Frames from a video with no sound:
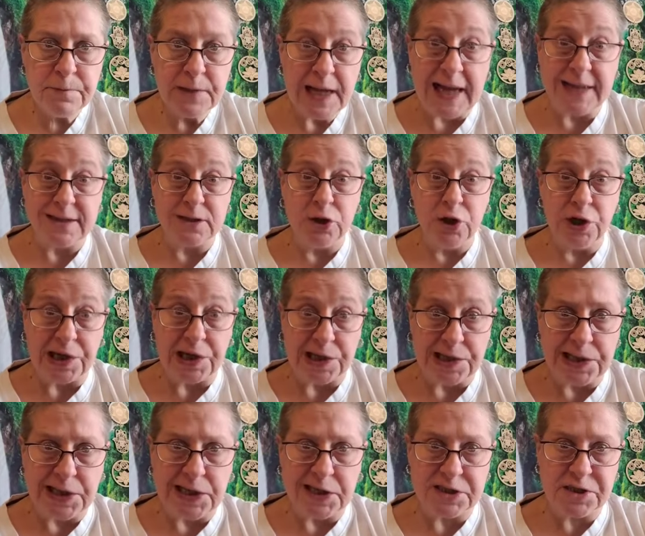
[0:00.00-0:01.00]
and look
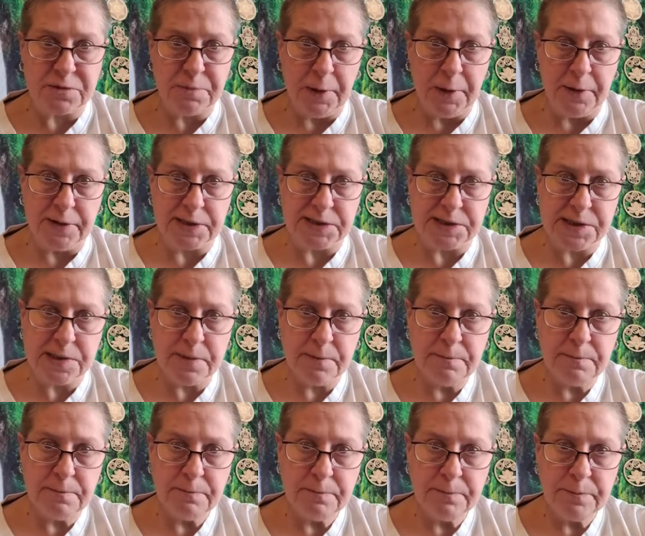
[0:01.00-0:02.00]
at the experience
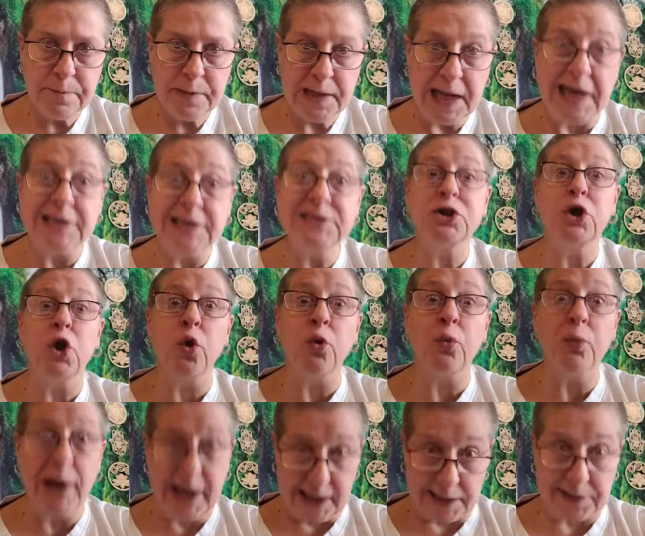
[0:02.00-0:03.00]
and
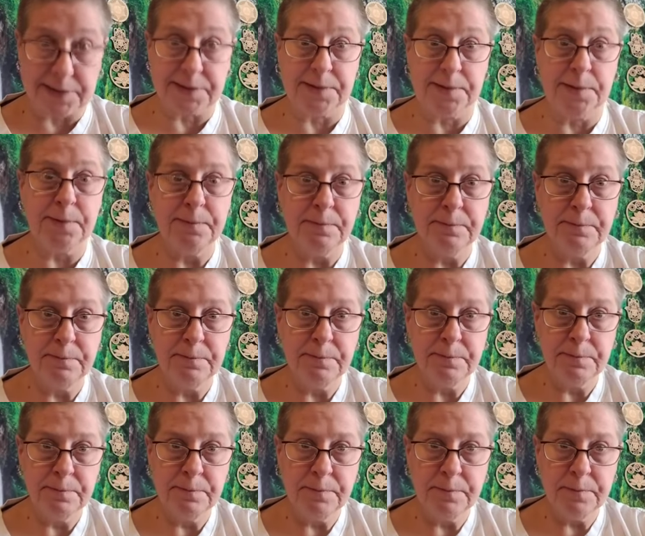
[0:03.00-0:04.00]
correct
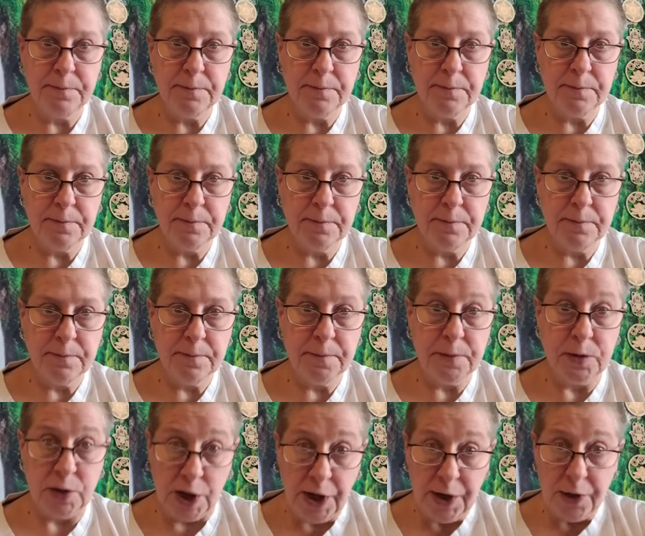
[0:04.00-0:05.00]

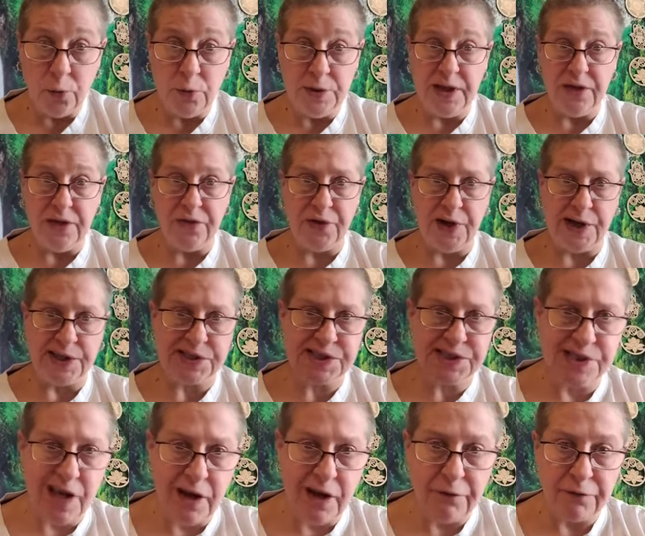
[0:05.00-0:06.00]
not only
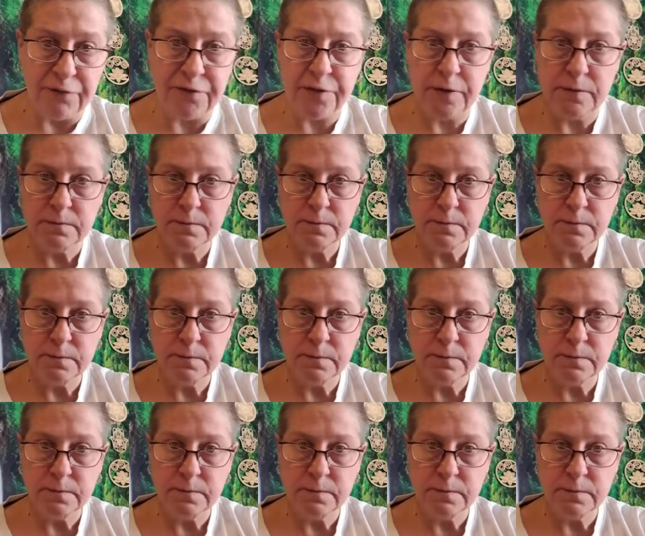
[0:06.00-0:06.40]
thyself,